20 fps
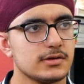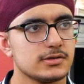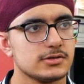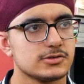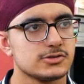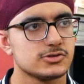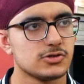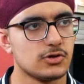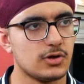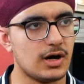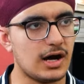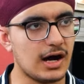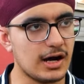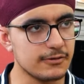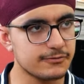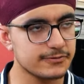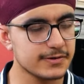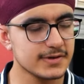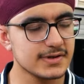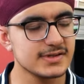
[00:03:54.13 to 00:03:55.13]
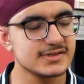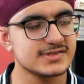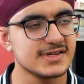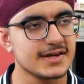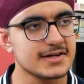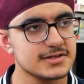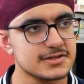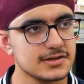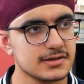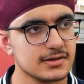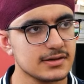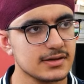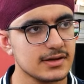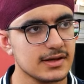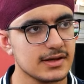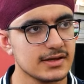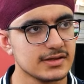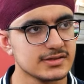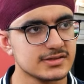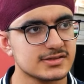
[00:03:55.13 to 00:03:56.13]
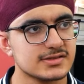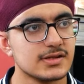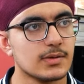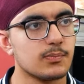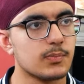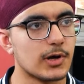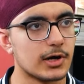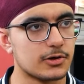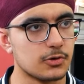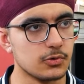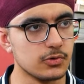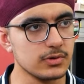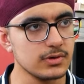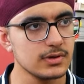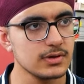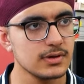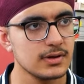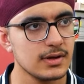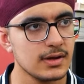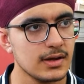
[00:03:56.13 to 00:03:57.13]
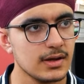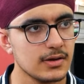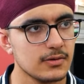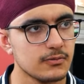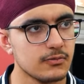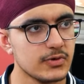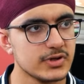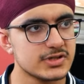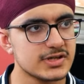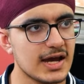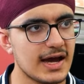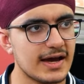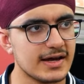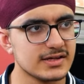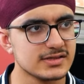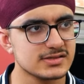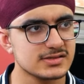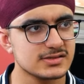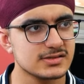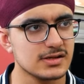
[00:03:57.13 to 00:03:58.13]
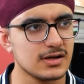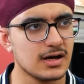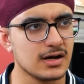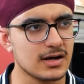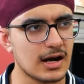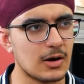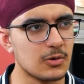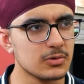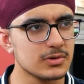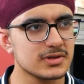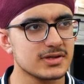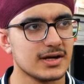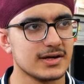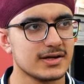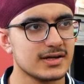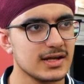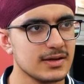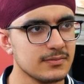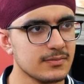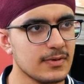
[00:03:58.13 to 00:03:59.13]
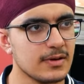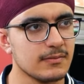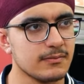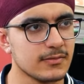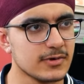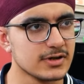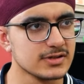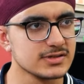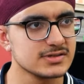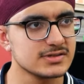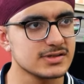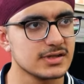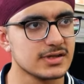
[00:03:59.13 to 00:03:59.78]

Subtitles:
So after the section is the platoon, which has around 30 members.